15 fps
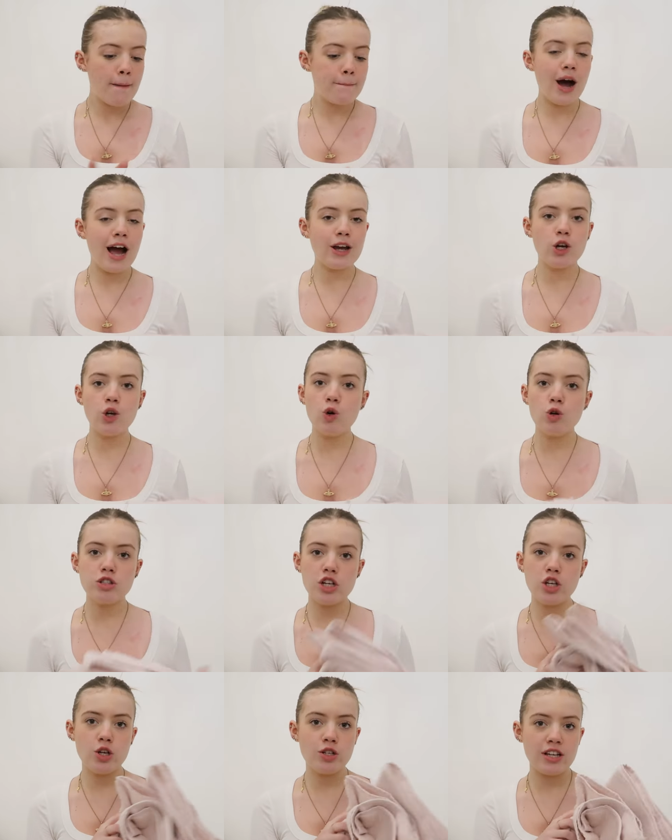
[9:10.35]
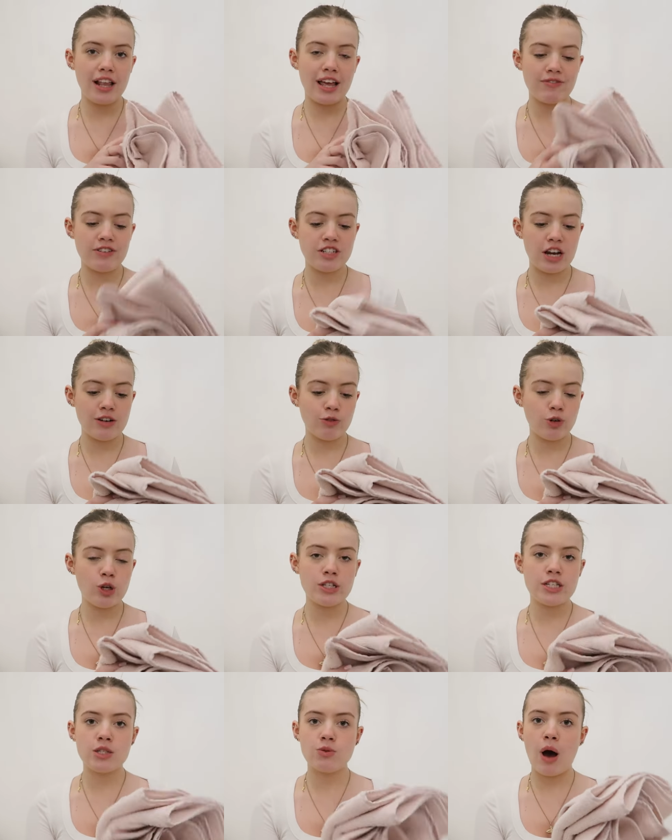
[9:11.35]
but I could also use it like for general
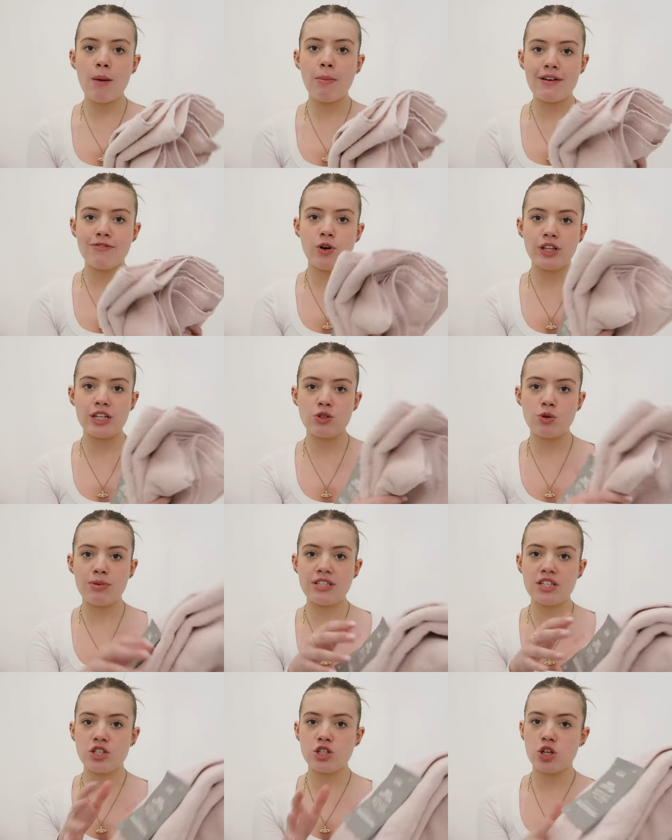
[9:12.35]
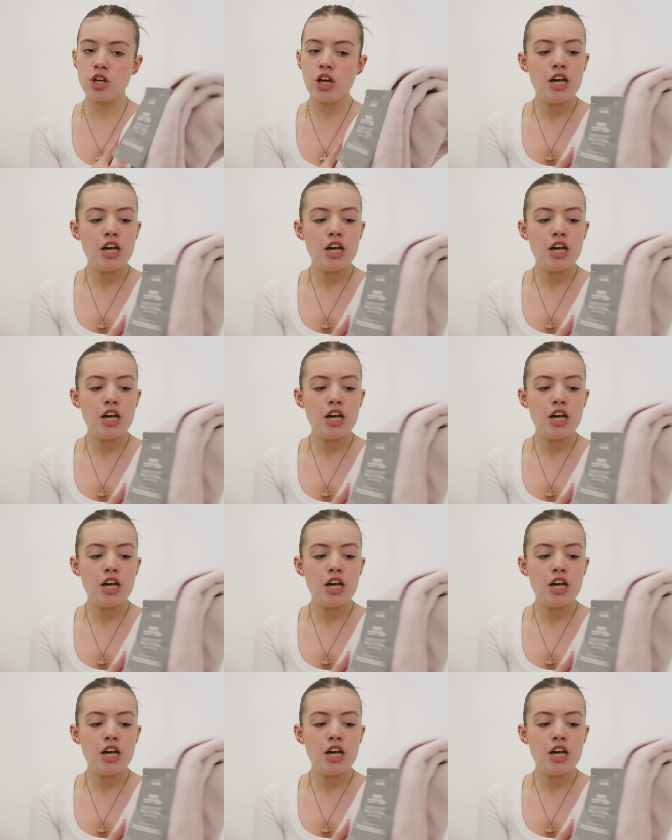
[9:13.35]
use as well, but I thought this would be such,